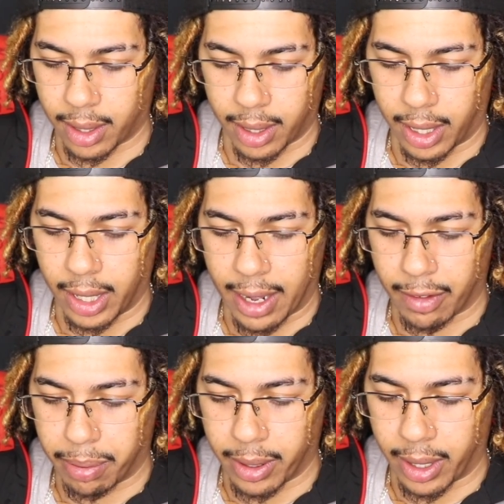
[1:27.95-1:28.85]
He
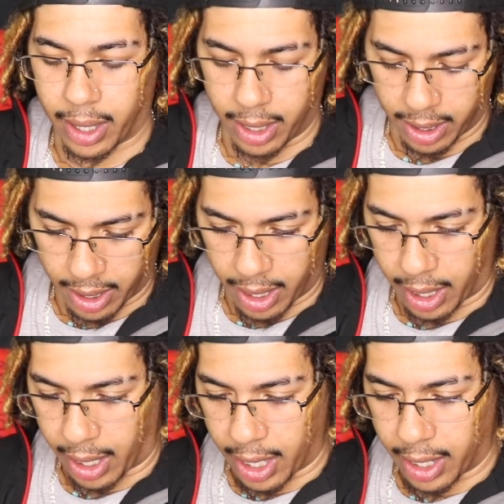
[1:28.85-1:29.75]
never put
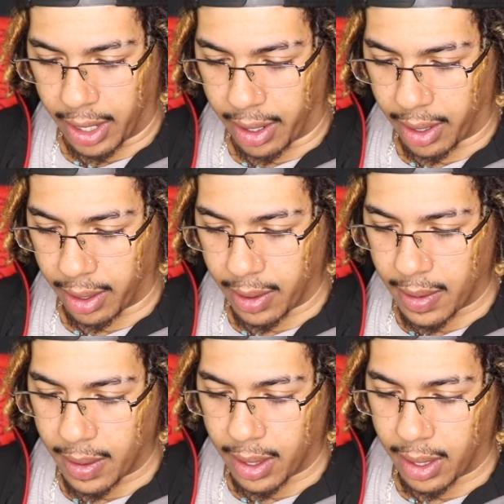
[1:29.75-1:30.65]
anything in here,
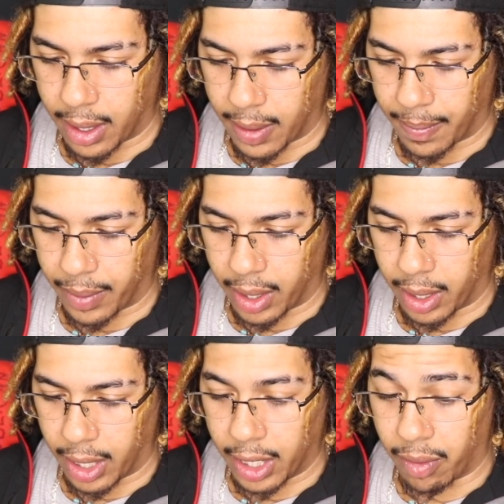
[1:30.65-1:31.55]

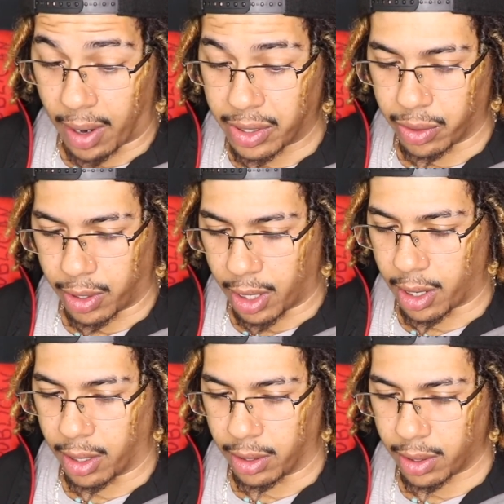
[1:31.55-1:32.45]
any racial
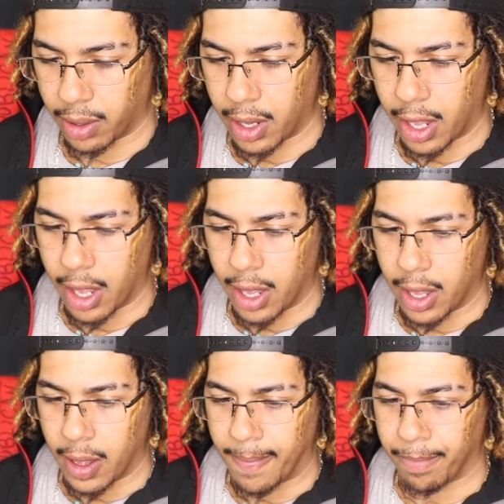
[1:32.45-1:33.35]
slurs.
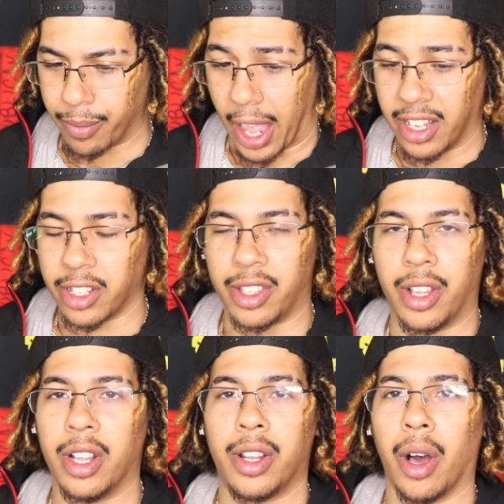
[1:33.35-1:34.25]
They
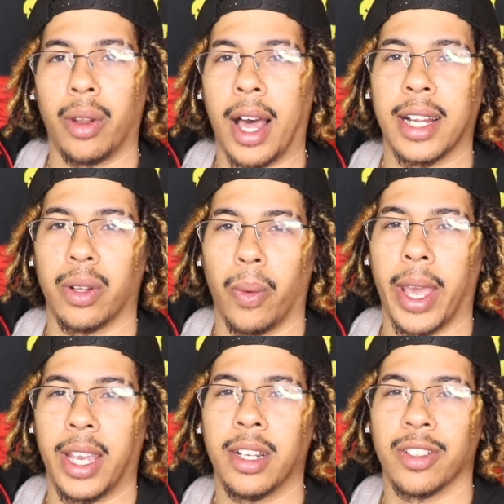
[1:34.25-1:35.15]
just don't like the
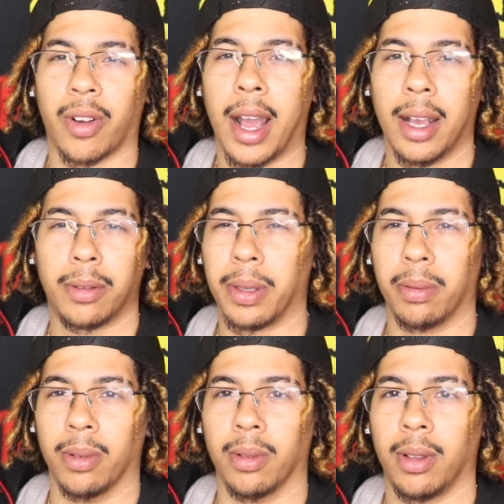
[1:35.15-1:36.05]
way he describes
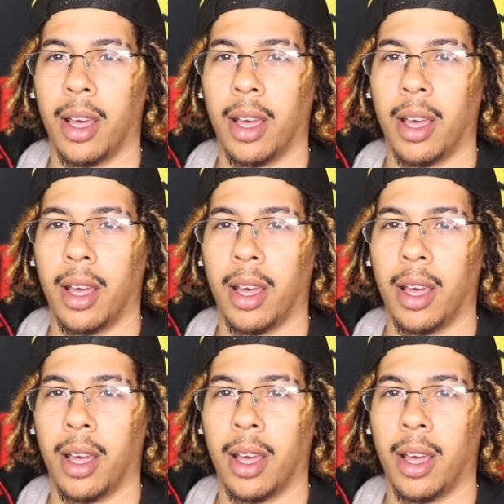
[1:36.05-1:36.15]
people.